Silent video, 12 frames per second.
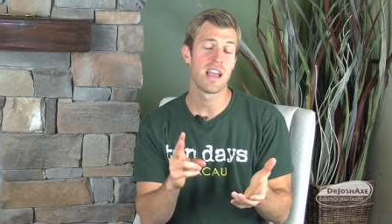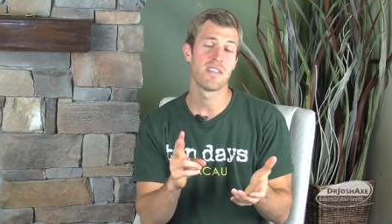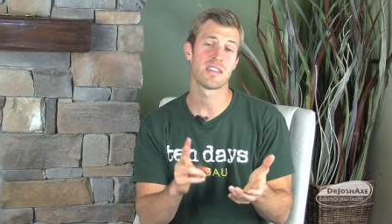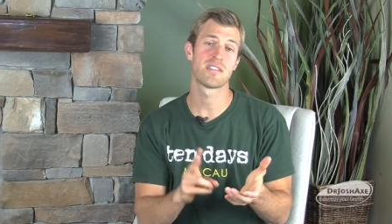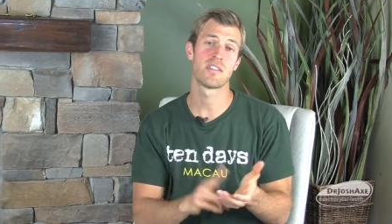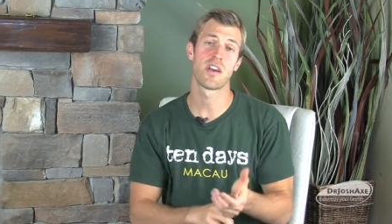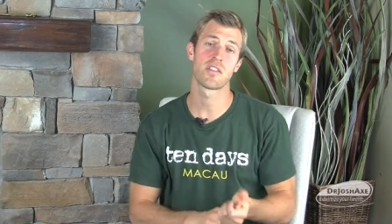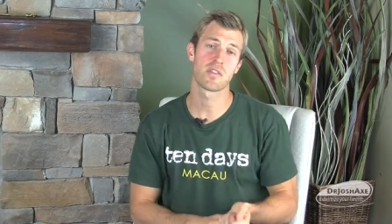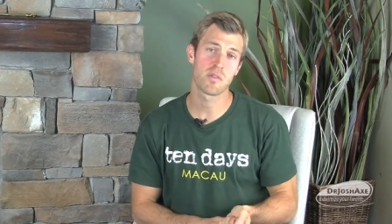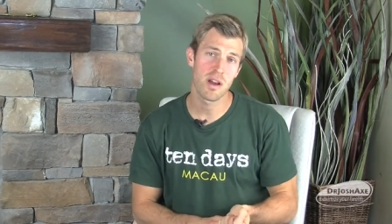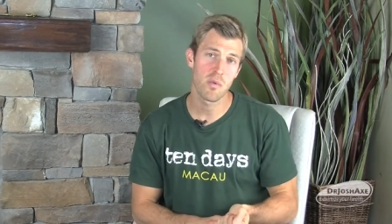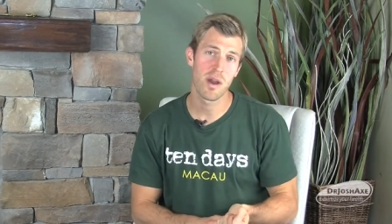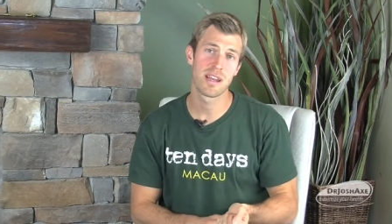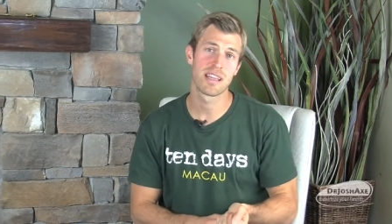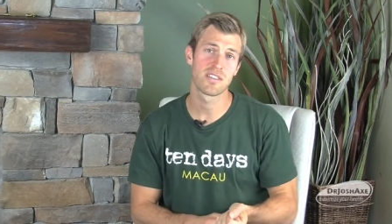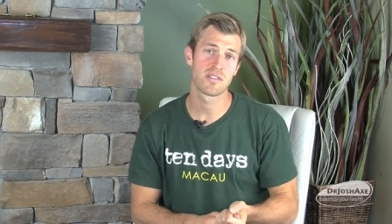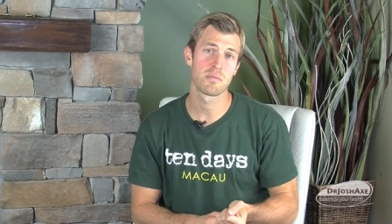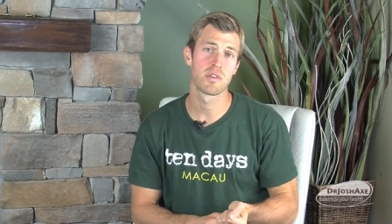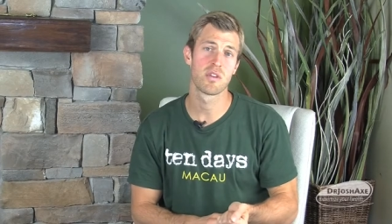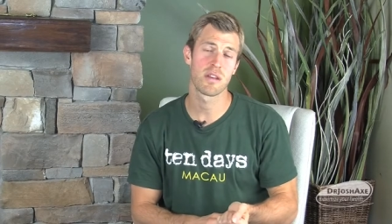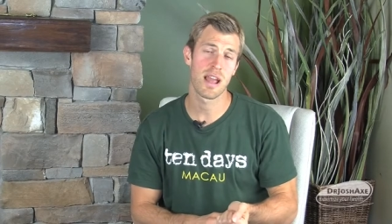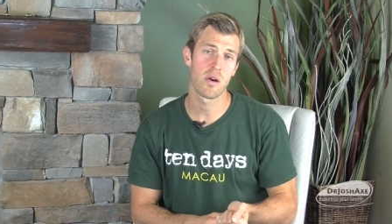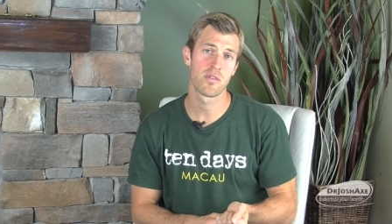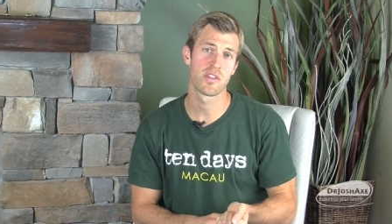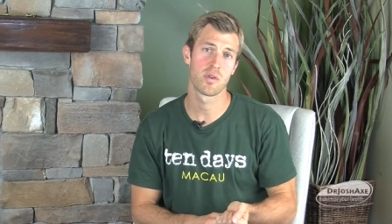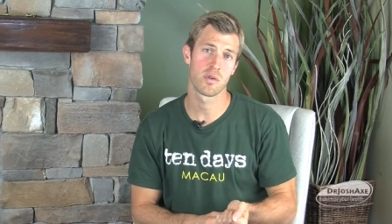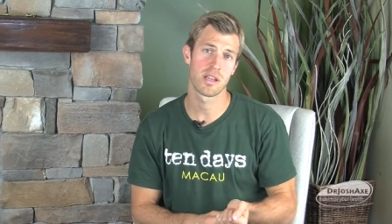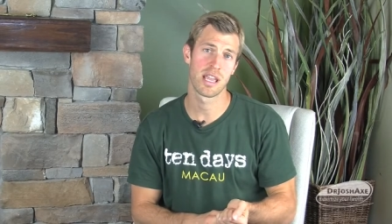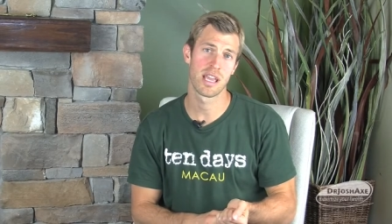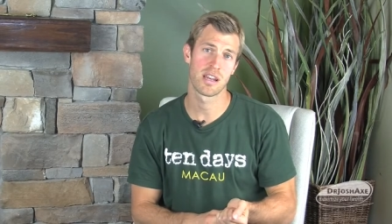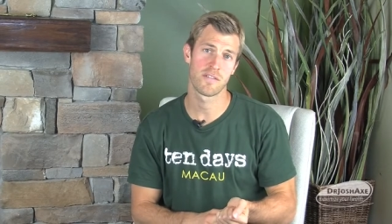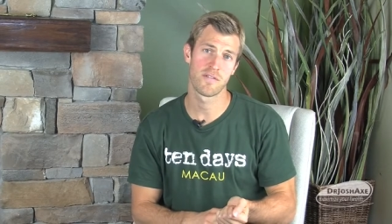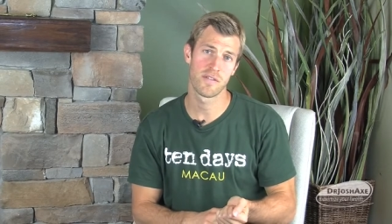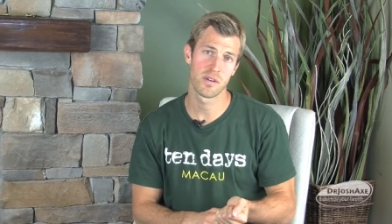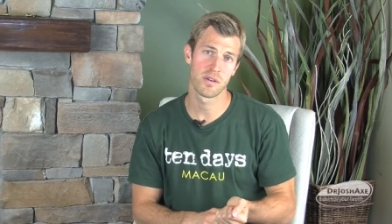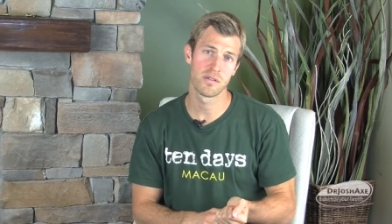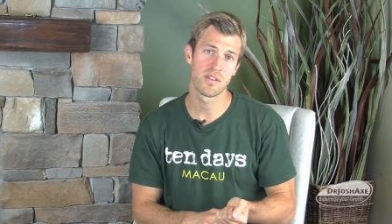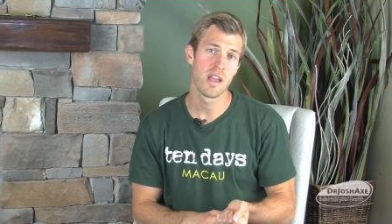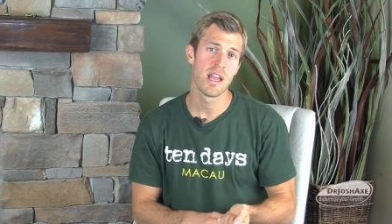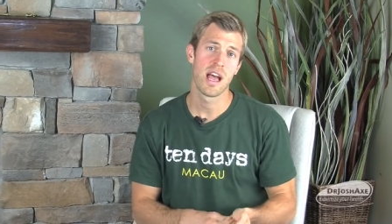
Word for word: That's another great way to get some good, healthy, organic foods.